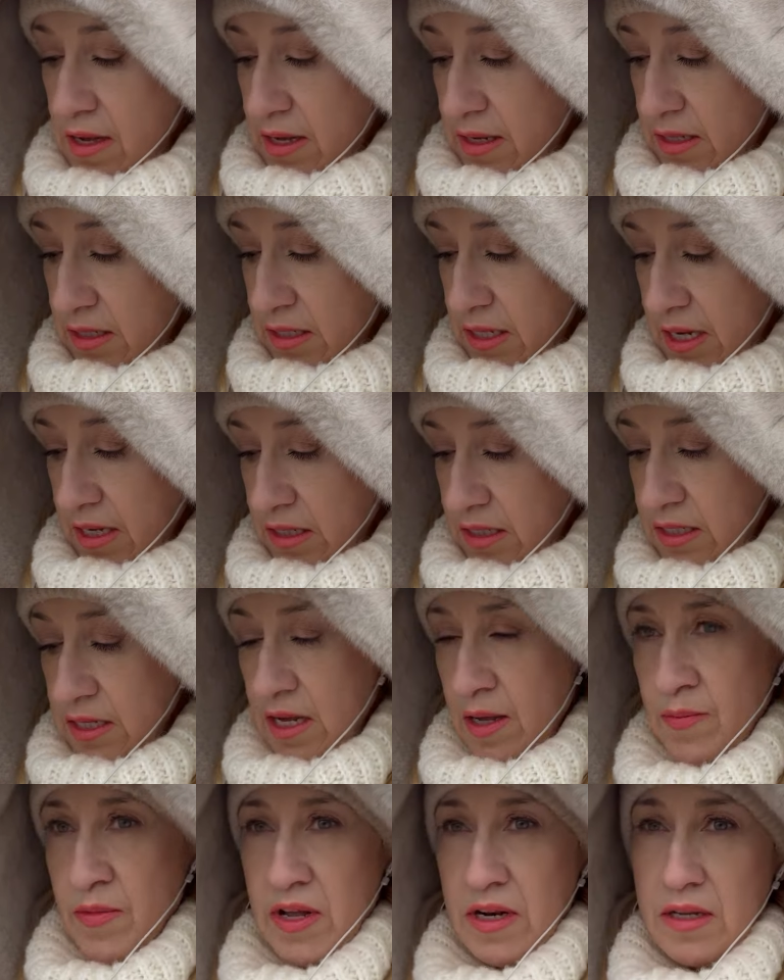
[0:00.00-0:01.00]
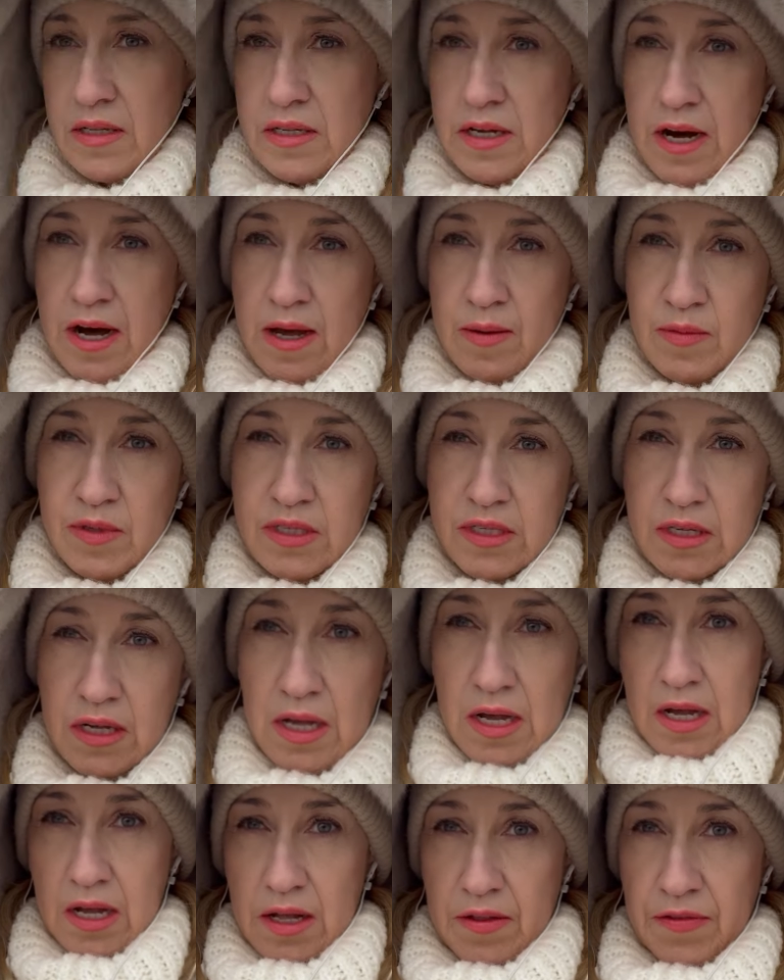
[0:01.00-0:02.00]
As I say many times,
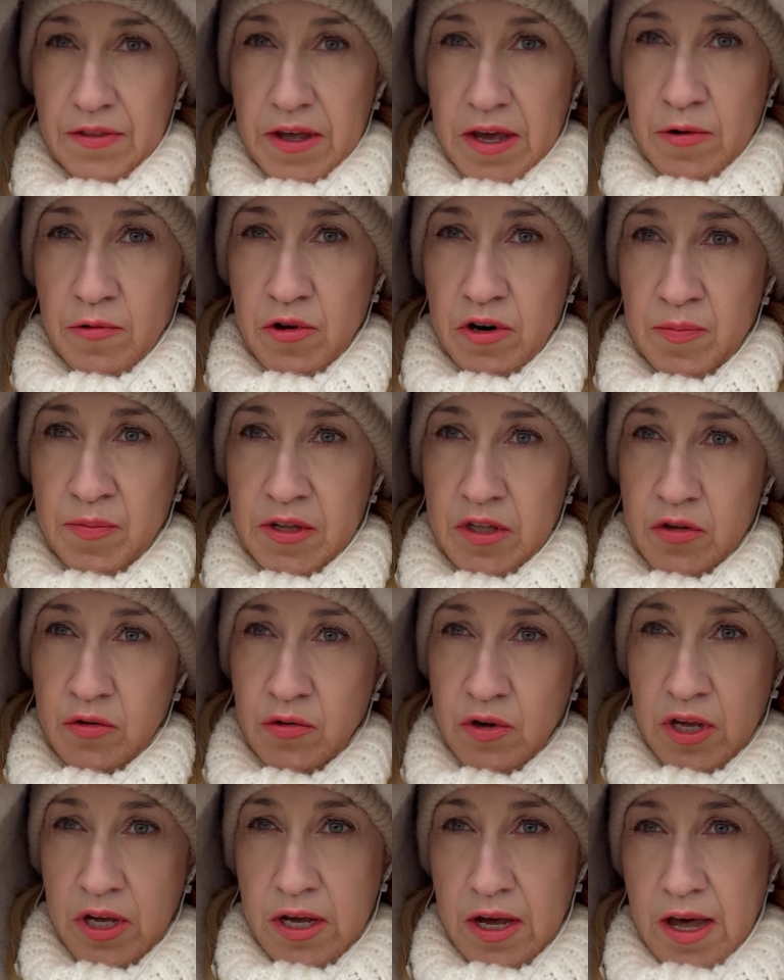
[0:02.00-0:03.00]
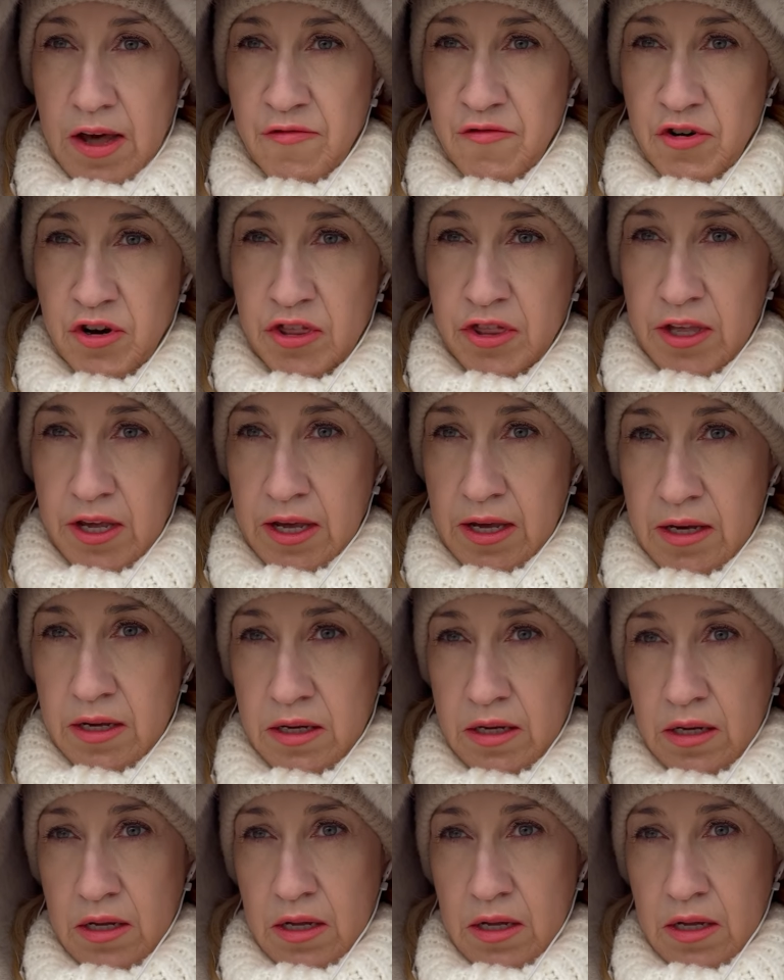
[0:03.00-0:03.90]
they will be doing everything